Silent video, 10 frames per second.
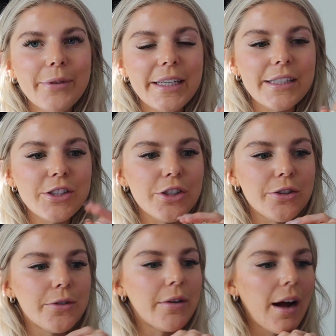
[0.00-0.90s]
we
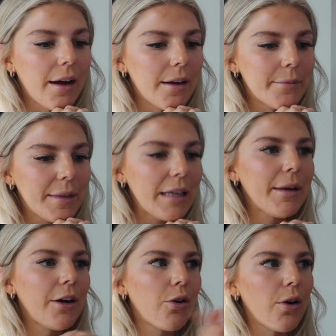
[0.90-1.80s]
do
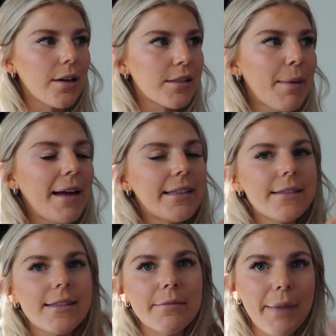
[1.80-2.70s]
email
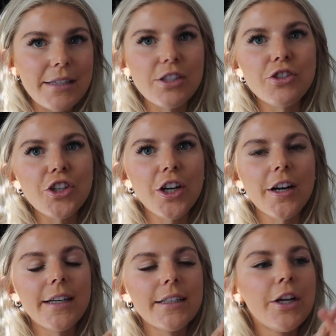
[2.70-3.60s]
correspondence and
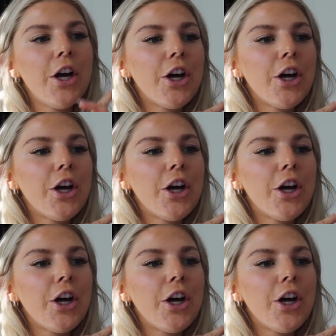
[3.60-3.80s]
messenger and